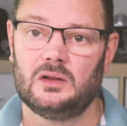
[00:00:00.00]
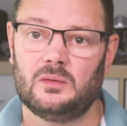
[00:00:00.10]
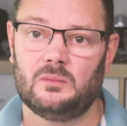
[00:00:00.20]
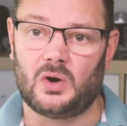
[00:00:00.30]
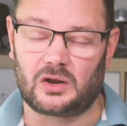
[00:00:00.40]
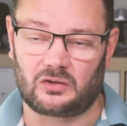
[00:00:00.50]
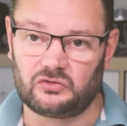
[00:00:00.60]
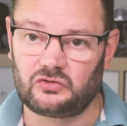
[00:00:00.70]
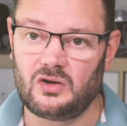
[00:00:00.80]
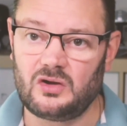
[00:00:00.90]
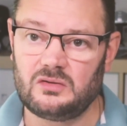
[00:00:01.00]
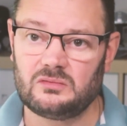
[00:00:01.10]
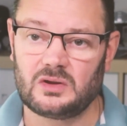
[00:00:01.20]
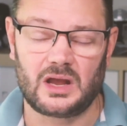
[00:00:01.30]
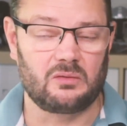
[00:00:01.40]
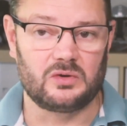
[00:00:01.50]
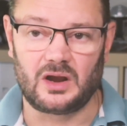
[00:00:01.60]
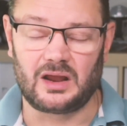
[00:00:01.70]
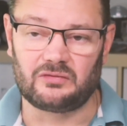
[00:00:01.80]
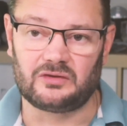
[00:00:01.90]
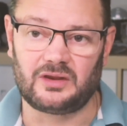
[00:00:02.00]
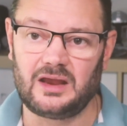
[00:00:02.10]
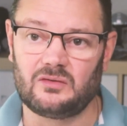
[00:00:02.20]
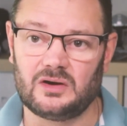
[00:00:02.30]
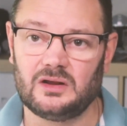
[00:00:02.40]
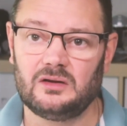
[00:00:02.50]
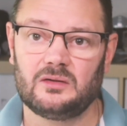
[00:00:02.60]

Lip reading: My concern, and we don't have the data in it,